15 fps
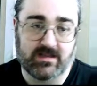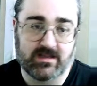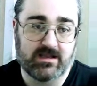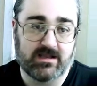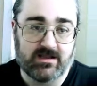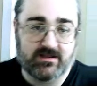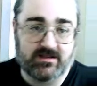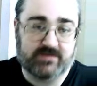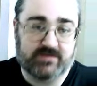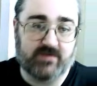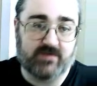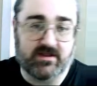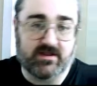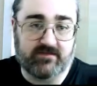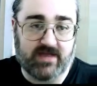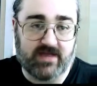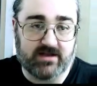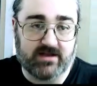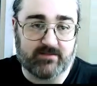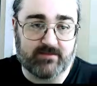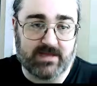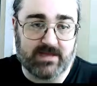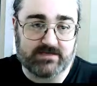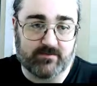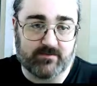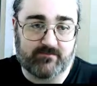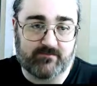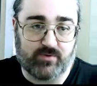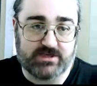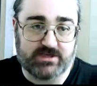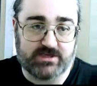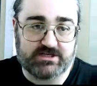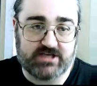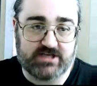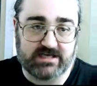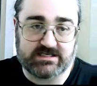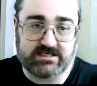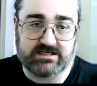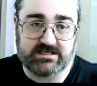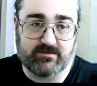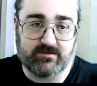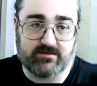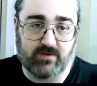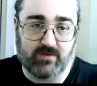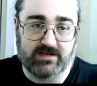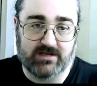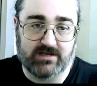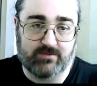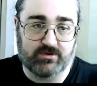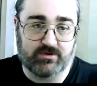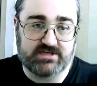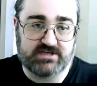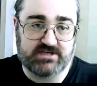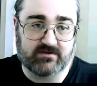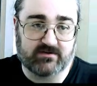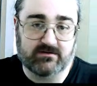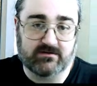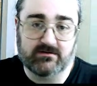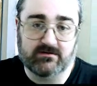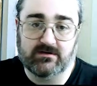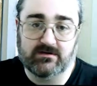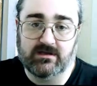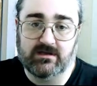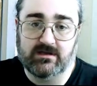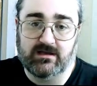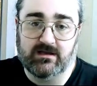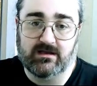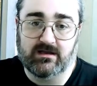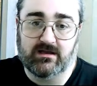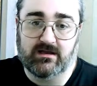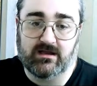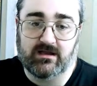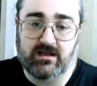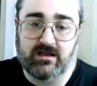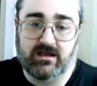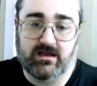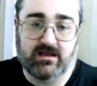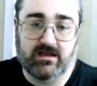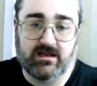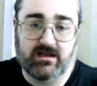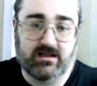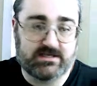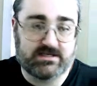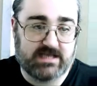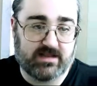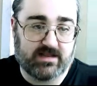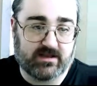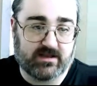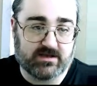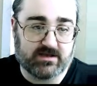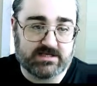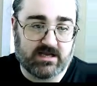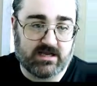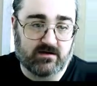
Thus far they've had a maximum of 0.6, well nearly 0.7. Let's see how that goes now.